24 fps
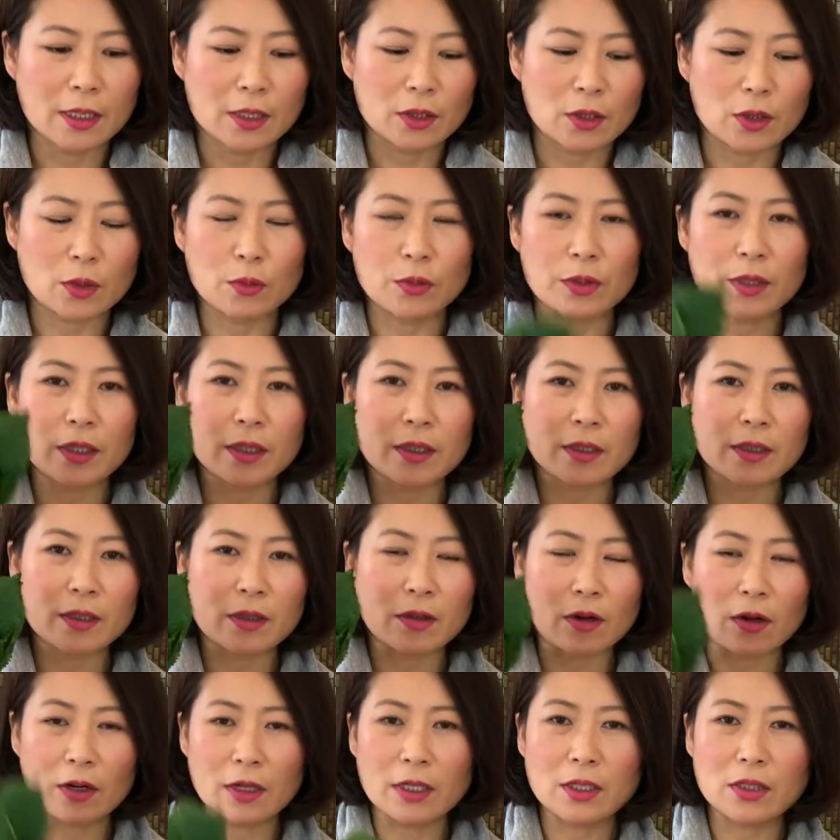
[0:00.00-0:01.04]
So we're gonna
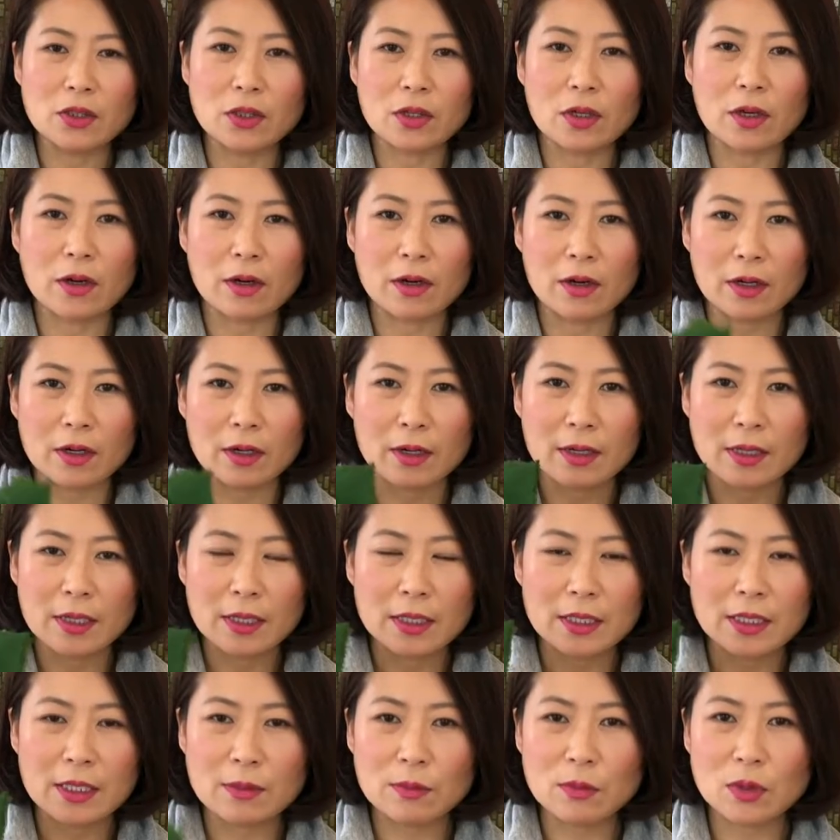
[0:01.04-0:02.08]
garnish our
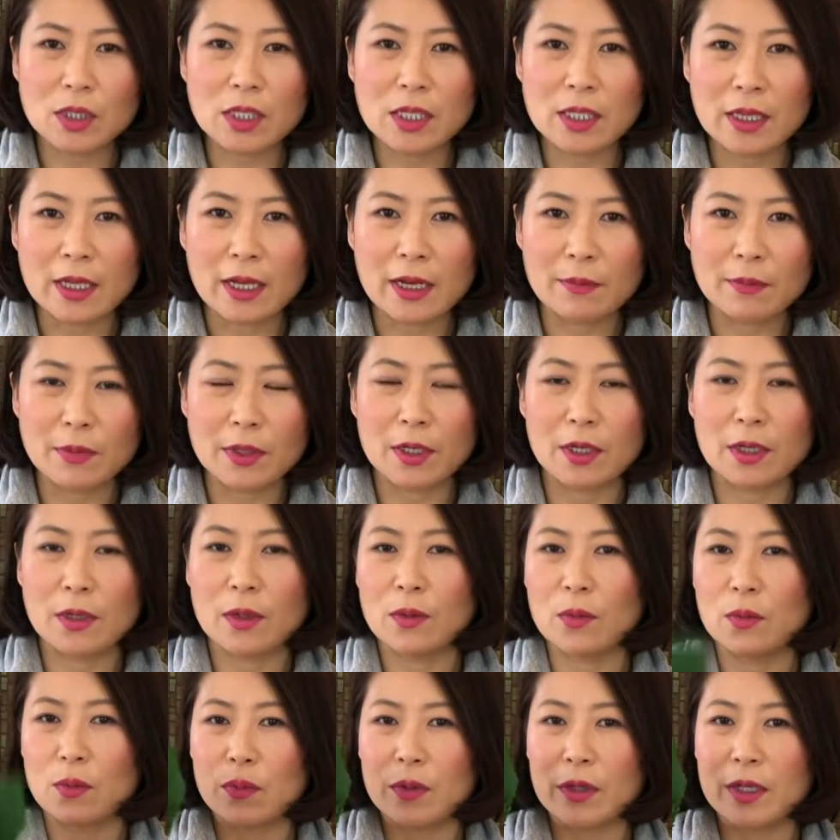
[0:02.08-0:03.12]
kimchi
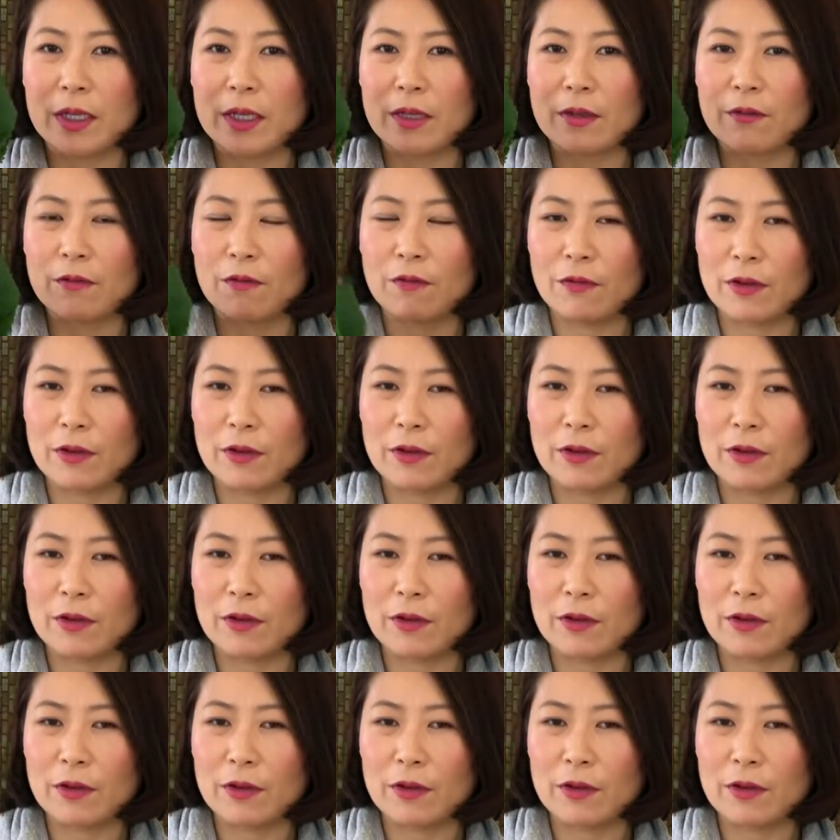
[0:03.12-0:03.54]
ramyeon with